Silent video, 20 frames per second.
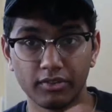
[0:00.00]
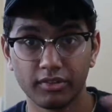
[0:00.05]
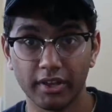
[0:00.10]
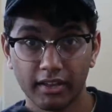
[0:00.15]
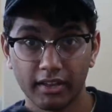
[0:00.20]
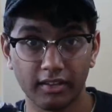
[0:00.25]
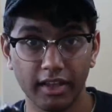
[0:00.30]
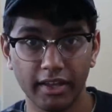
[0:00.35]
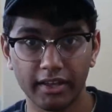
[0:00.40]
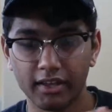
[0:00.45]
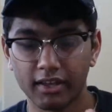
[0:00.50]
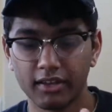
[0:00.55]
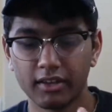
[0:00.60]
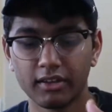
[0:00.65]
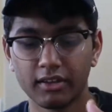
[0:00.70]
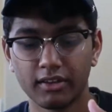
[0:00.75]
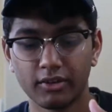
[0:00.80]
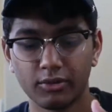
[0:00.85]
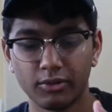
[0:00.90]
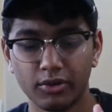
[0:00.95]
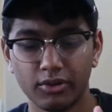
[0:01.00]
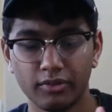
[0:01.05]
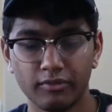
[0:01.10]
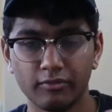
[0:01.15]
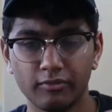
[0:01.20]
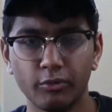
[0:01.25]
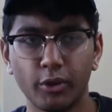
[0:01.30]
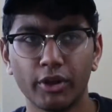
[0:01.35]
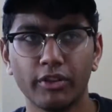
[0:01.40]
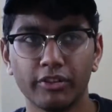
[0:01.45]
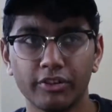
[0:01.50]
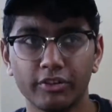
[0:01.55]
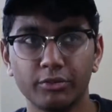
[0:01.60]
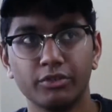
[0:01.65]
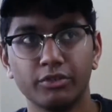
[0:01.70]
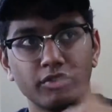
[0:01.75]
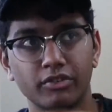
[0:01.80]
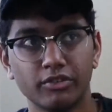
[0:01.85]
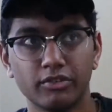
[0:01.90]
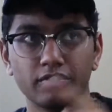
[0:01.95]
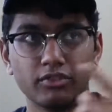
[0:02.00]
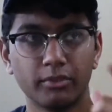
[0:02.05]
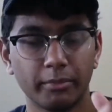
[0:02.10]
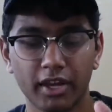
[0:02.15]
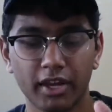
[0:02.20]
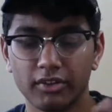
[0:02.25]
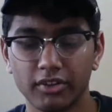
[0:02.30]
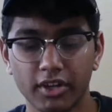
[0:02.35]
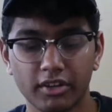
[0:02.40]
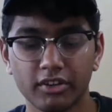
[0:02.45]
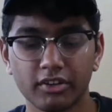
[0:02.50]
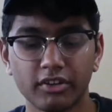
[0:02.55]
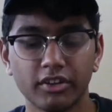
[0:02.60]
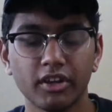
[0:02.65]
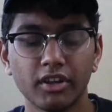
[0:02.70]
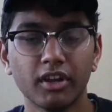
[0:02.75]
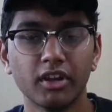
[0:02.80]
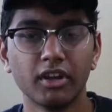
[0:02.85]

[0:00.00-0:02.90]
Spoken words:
like Leica or Voigtlander, which is Japan technically.